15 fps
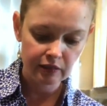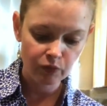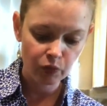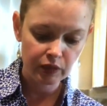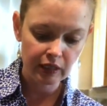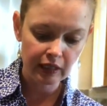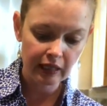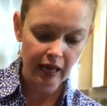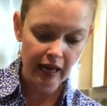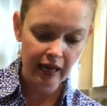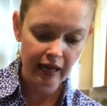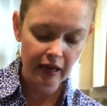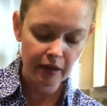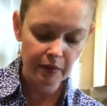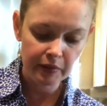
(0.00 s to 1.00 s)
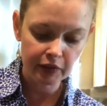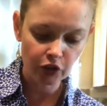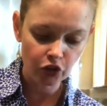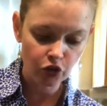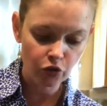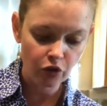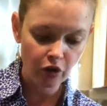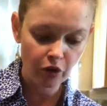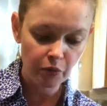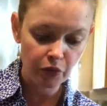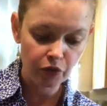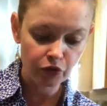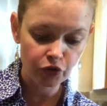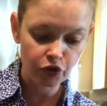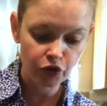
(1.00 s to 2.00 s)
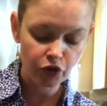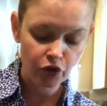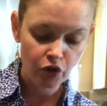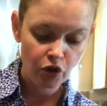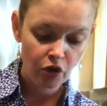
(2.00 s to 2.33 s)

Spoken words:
with the lime and the cucumbers.